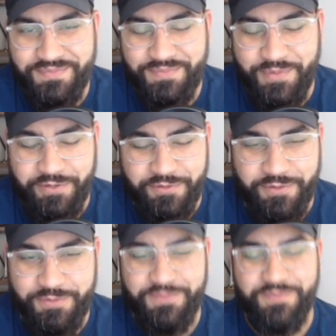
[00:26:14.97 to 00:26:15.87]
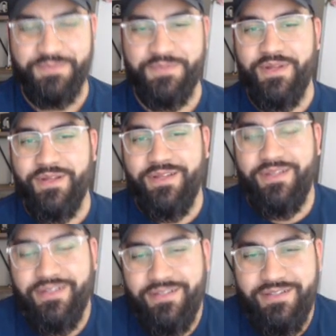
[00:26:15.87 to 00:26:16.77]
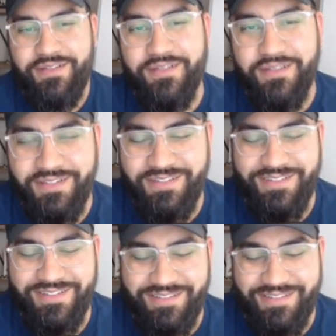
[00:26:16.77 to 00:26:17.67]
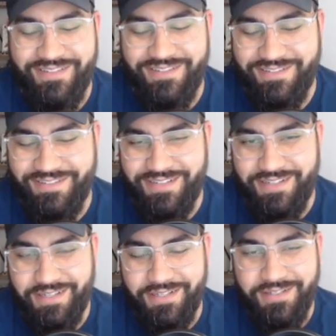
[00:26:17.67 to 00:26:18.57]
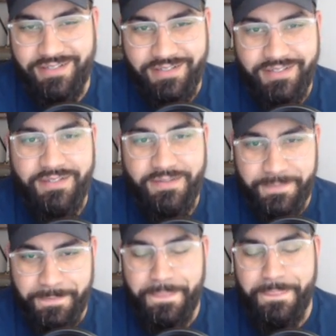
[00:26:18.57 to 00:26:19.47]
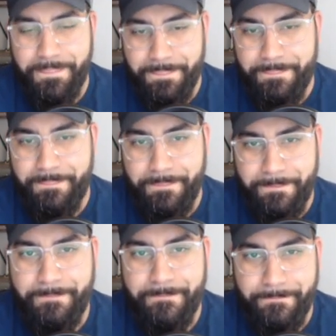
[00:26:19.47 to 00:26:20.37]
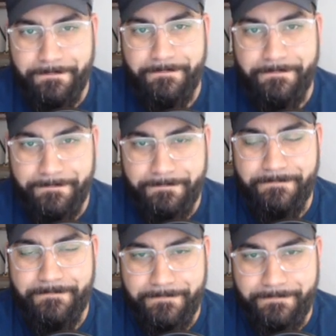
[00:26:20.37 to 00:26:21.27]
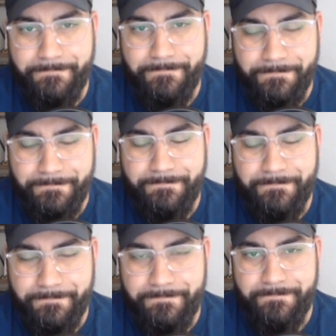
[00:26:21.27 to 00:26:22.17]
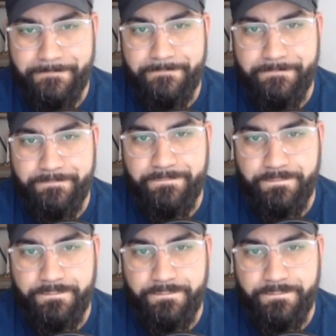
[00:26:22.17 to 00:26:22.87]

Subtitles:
(silent)